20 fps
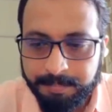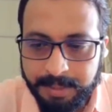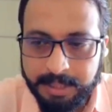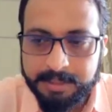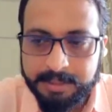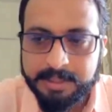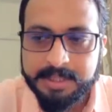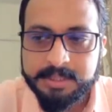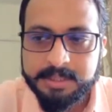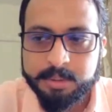
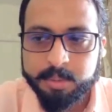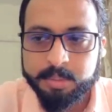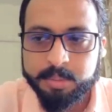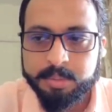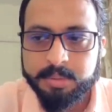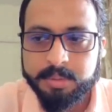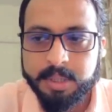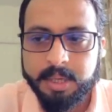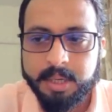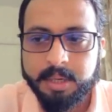bring this
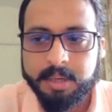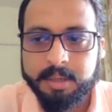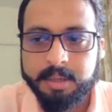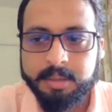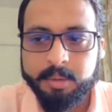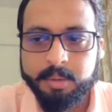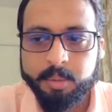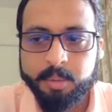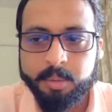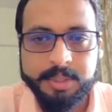
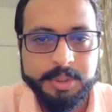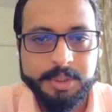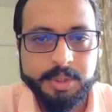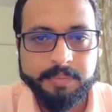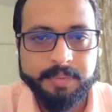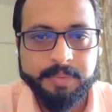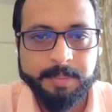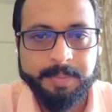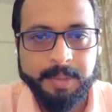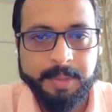to notice
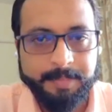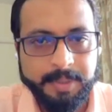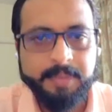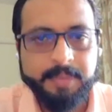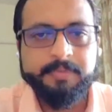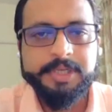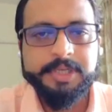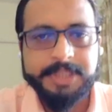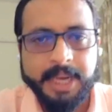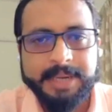of the
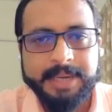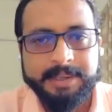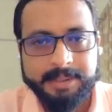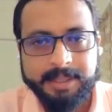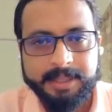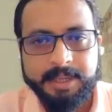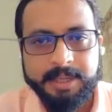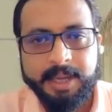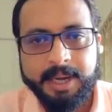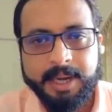people, which I
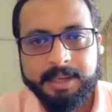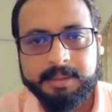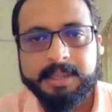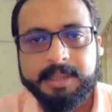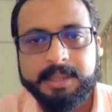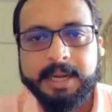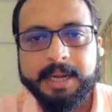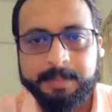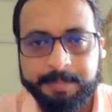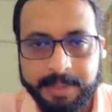did,
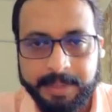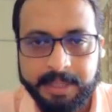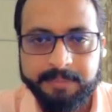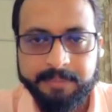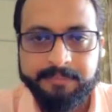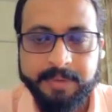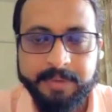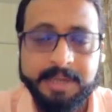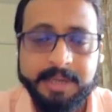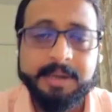and that
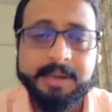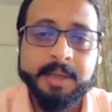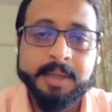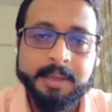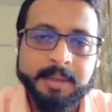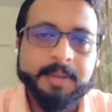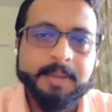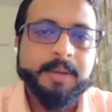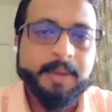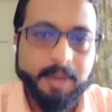benefited
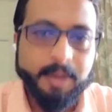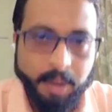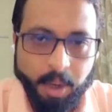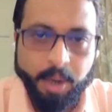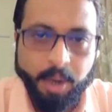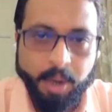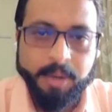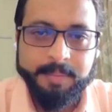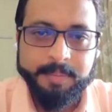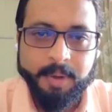
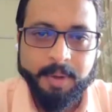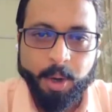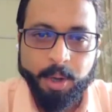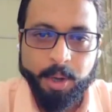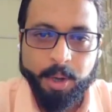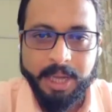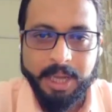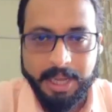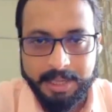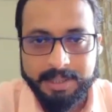
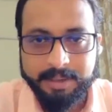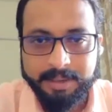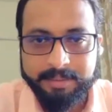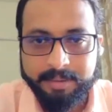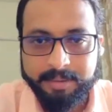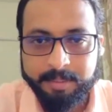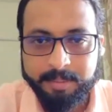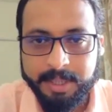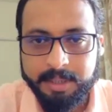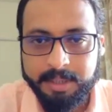all our
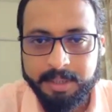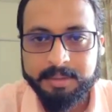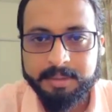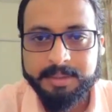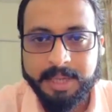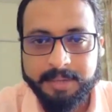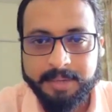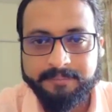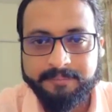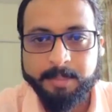countrymen.
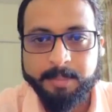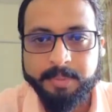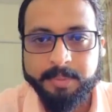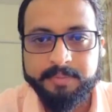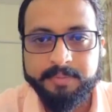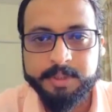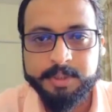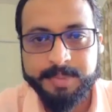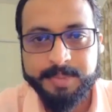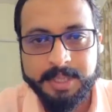That
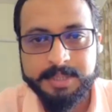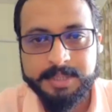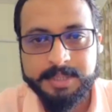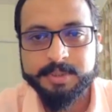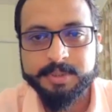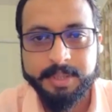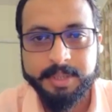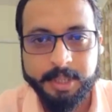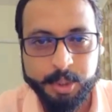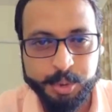Fabiflu's price
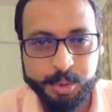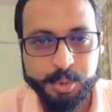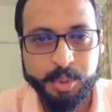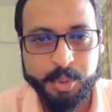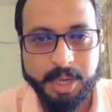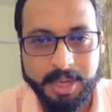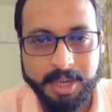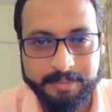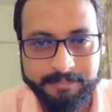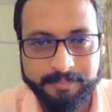was reduced
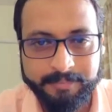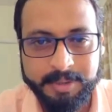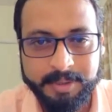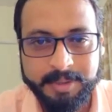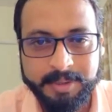to half,